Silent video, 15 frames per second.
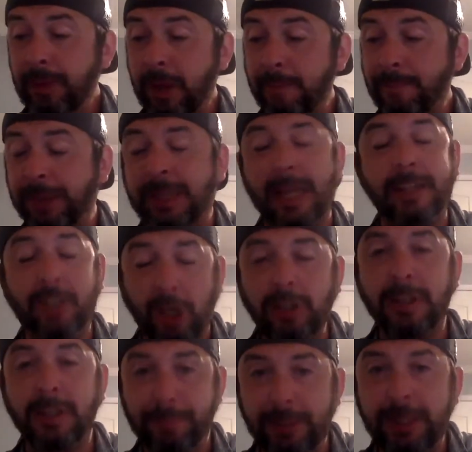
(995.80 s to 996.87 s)
But that
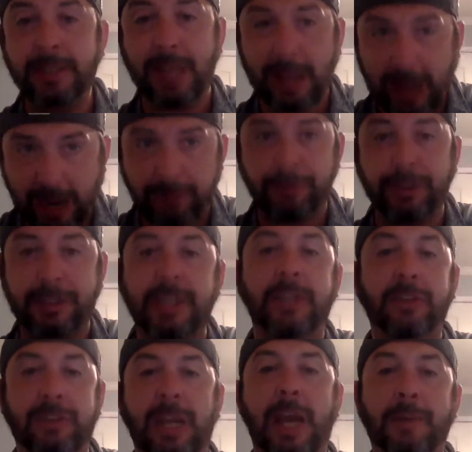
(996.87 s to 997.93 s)
doesn't mean that every
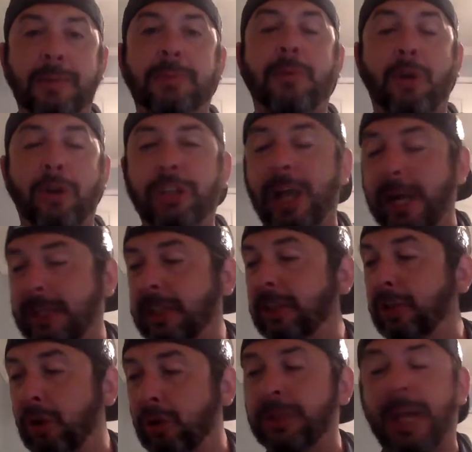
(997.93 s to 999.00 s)
single time Lamar
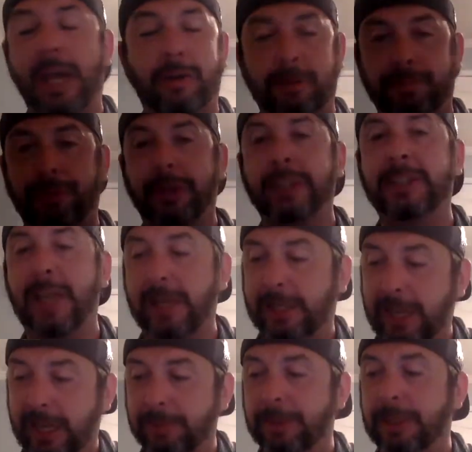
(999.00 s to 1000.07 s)
Jackson goes out and plays that
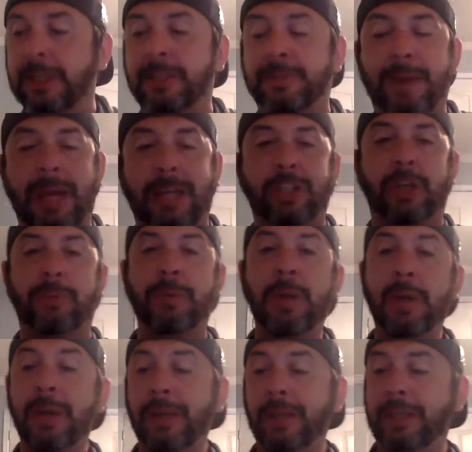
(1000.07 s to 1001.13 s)
game in this matchup,
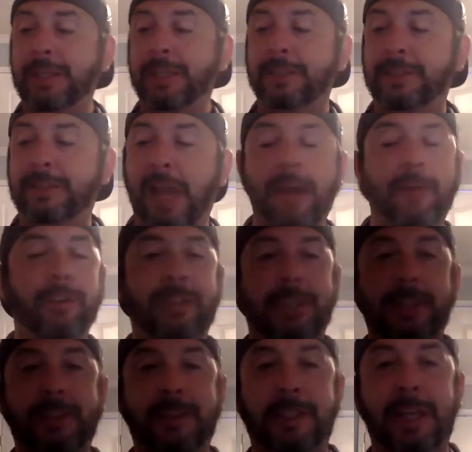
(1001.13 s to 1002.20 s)
he is
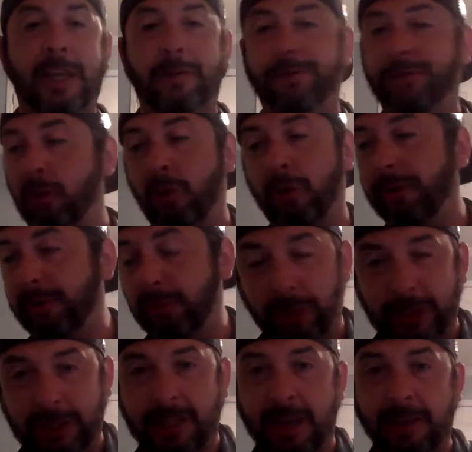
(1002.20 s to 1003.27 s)
guaranteed to get a floor of
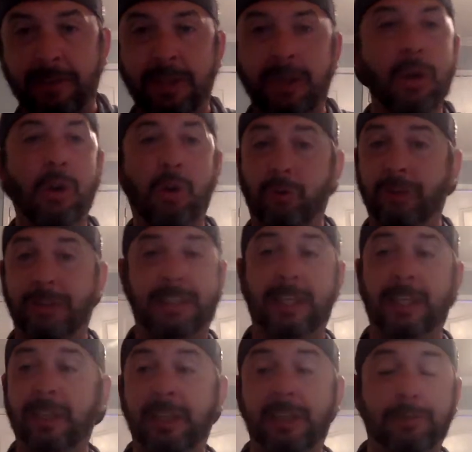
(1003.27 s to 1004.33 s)
27 or a
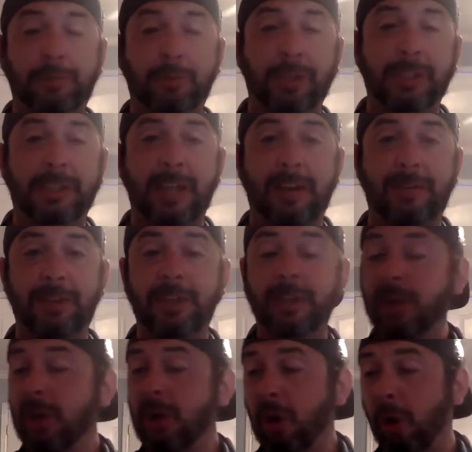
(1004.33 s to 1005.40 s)
ceiling of 27,
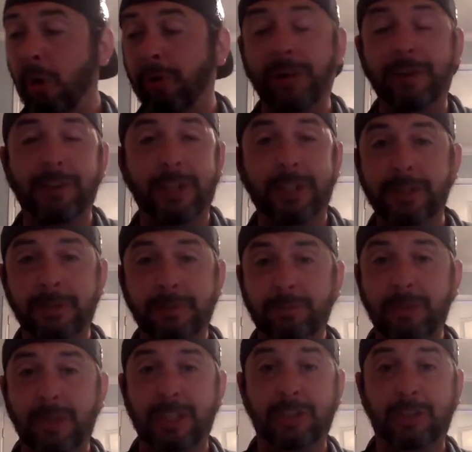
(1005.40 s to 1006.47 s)
or even
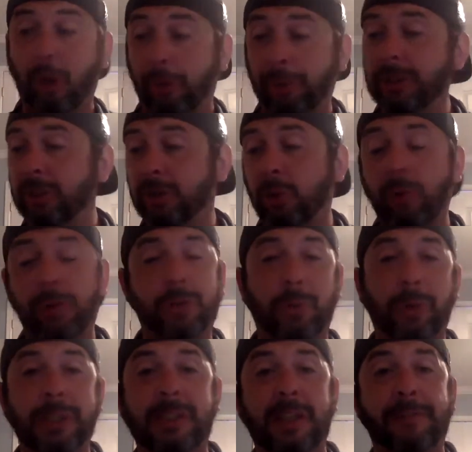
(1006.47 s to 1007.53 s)
is going to score
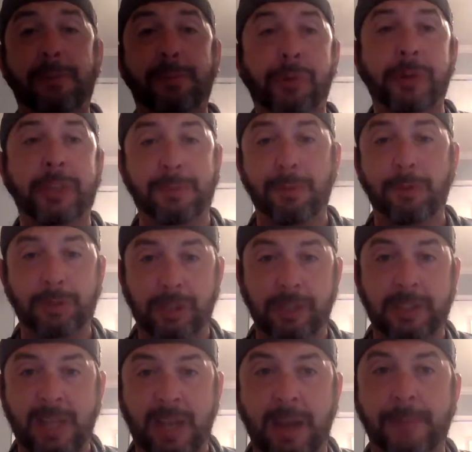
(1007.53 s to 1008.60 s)
27 points most of
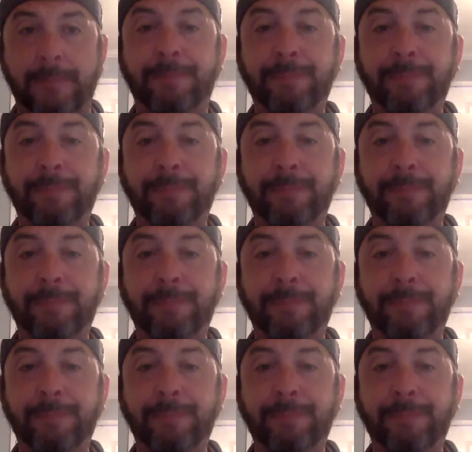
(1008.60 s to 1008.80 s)
the time.